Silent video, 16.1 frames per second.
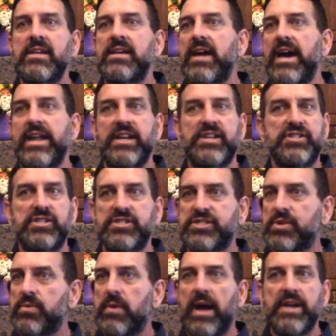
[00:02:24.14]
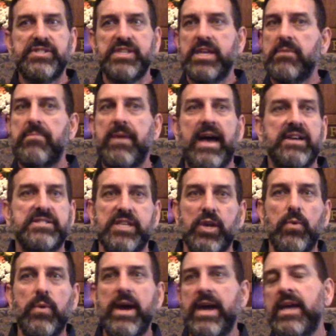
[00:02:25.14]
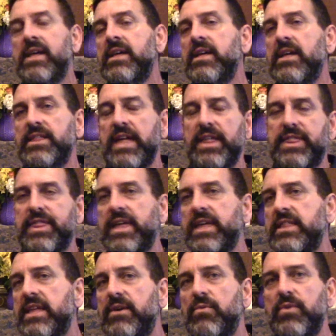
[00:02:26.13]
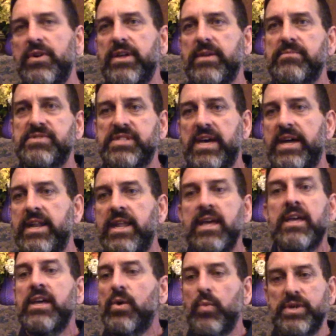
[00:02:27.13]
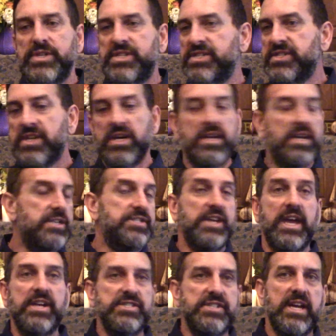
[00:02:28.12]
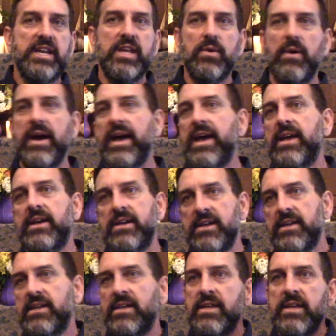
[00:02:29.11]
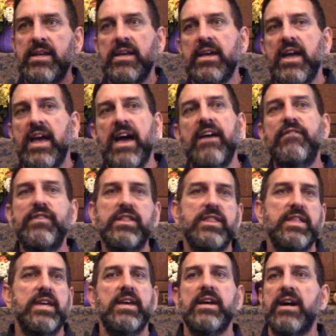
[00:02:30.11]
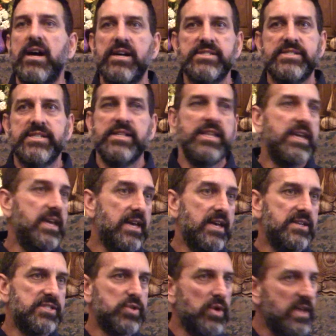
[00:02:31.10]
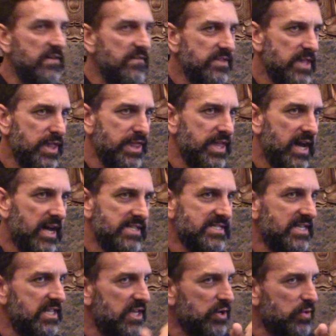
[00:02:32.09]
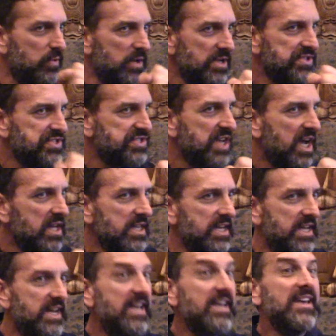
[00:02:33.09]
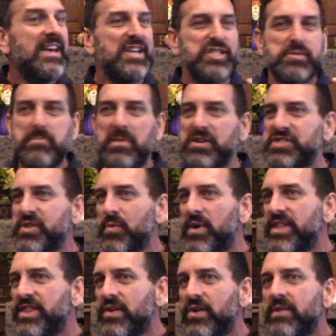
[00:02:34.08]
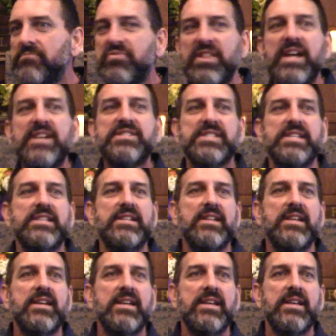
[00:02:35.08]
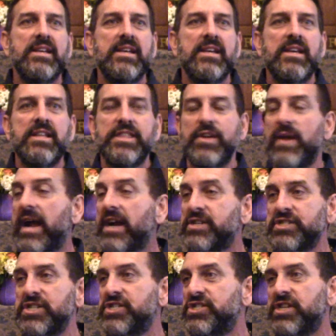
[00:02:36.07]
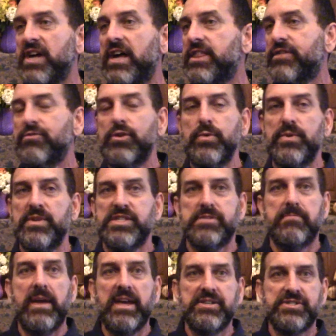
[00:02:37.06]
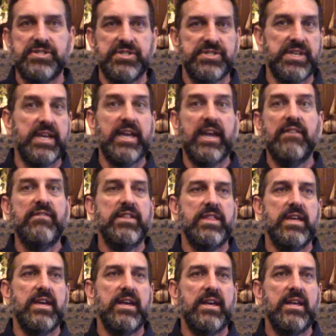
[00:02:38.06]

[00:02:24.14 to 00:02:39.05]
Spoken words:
And it's just arising and passing away. That thing that William said, which is going to change anyway. Everything constantly is. So even the thoughts that look real solid, especially when they're unpleasant, they're actually shot through with space, just like everything.